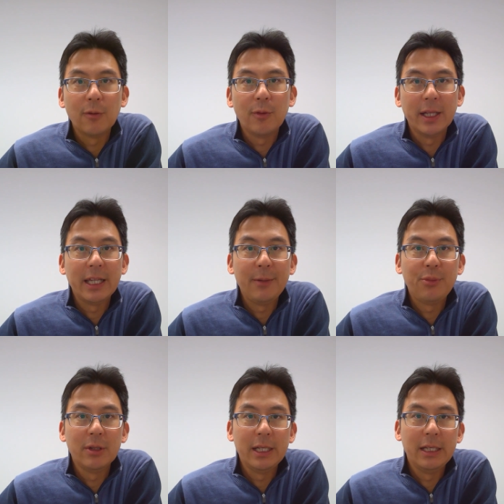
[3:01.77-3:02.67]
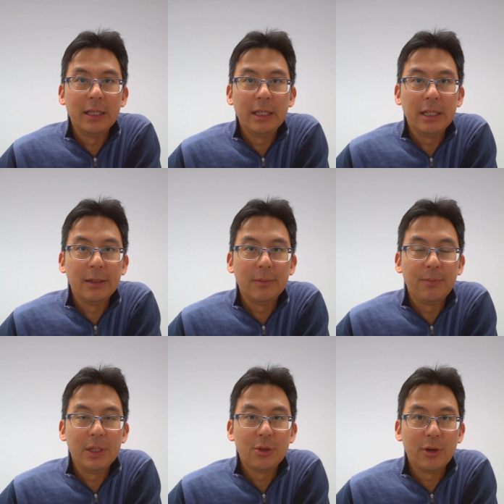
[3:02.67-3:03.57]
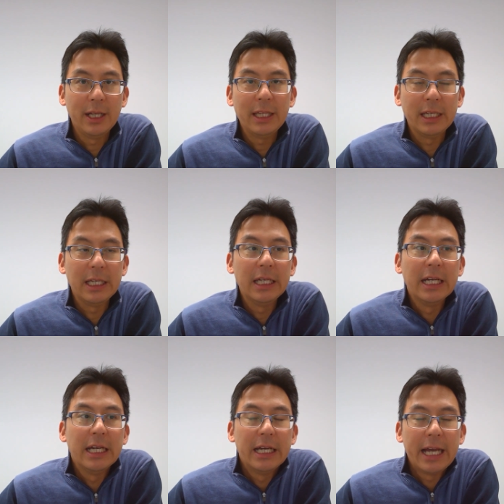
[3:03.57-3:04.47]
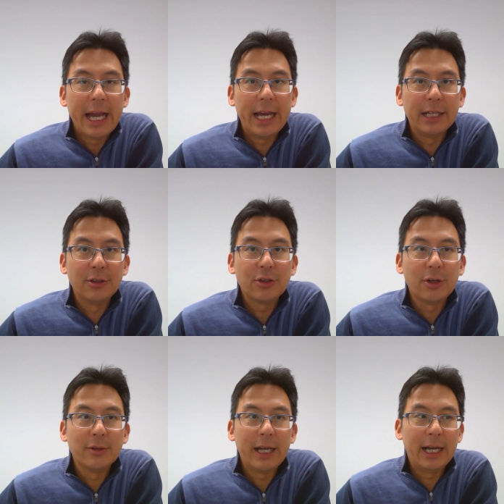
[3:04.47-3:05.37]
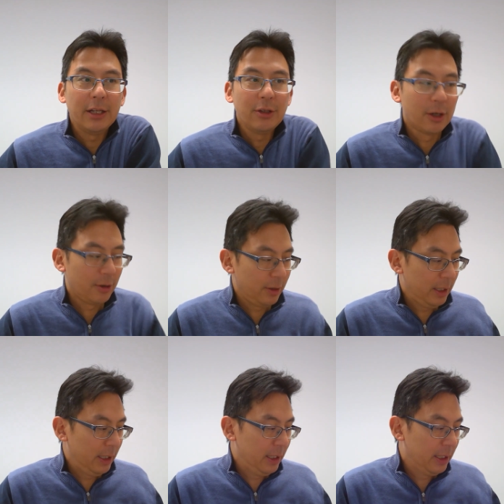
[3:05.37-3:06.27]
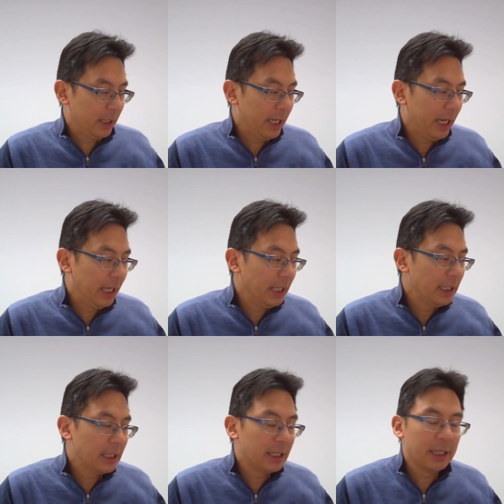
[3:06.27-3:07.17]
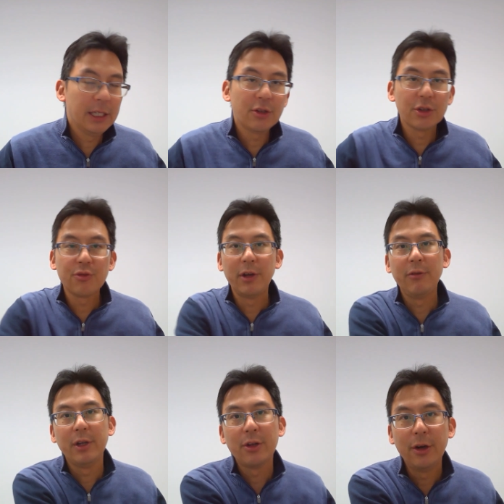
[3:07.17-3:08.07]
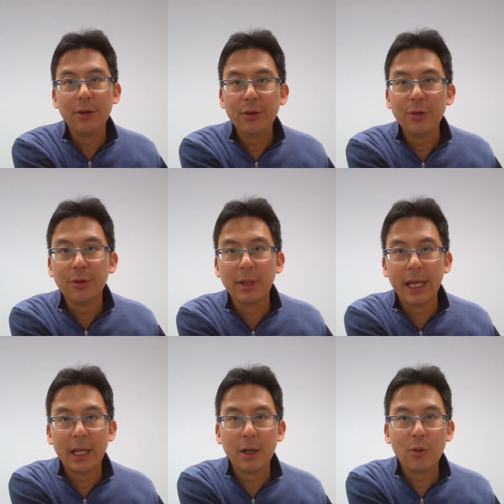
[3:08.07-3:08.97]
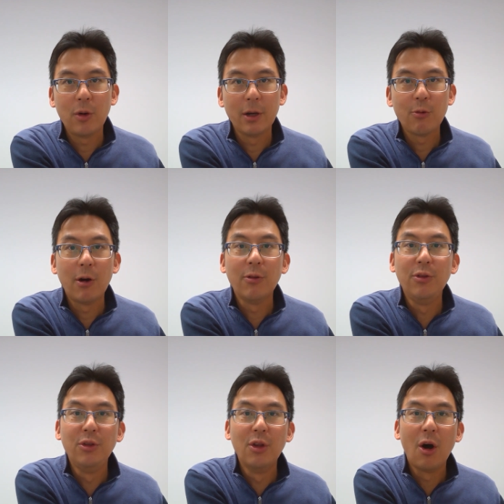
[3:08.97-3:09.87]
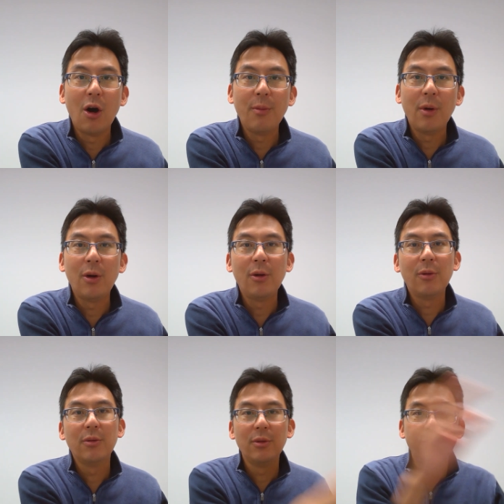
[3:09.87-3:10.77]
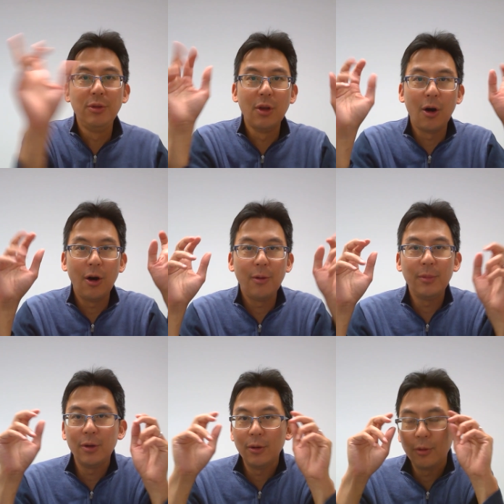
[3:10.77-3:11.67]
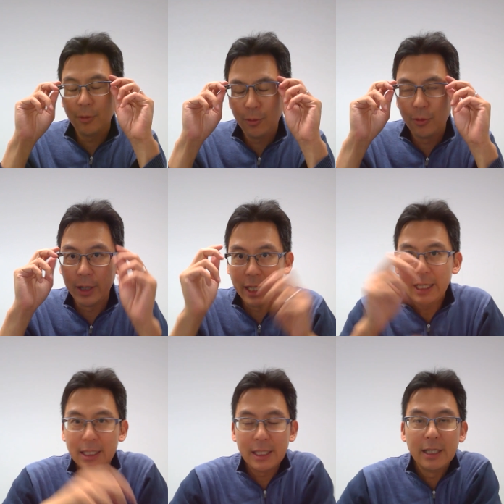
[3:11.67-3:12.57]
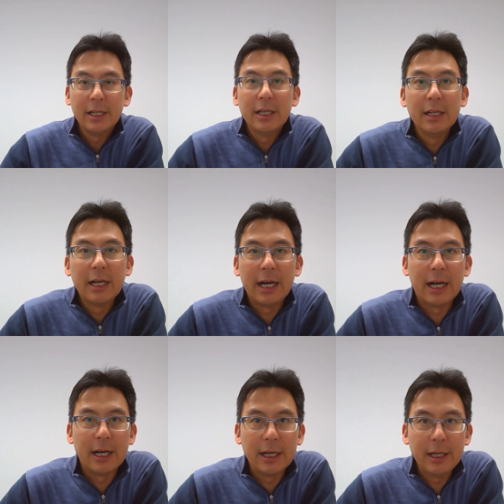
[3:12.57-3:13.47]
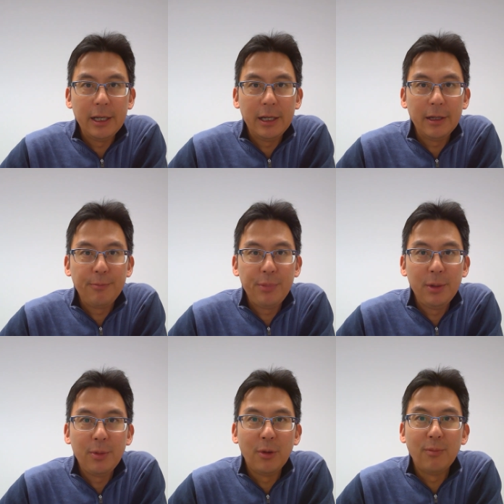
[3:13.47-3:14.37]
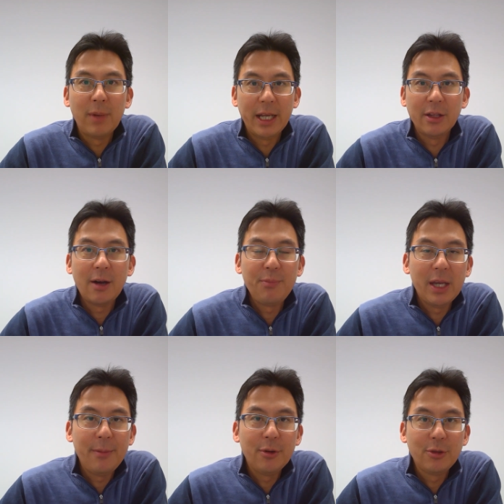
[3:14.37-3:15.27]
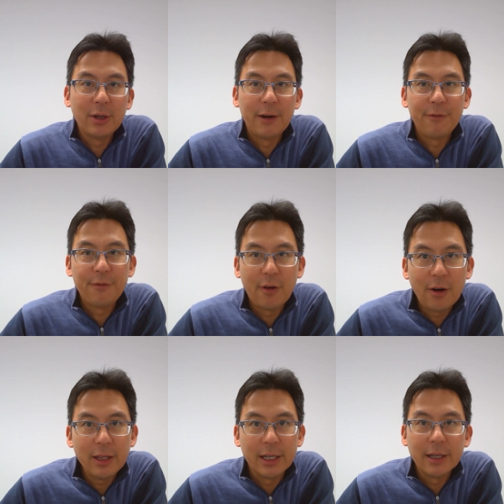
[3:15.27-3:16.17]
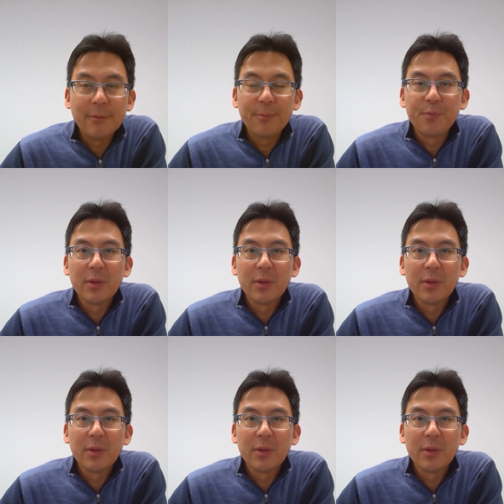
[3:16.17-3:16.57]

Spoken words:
when they put in the B20, and so that in case the interest rate return to like quote unquote normal rate, people might not be able to afford it.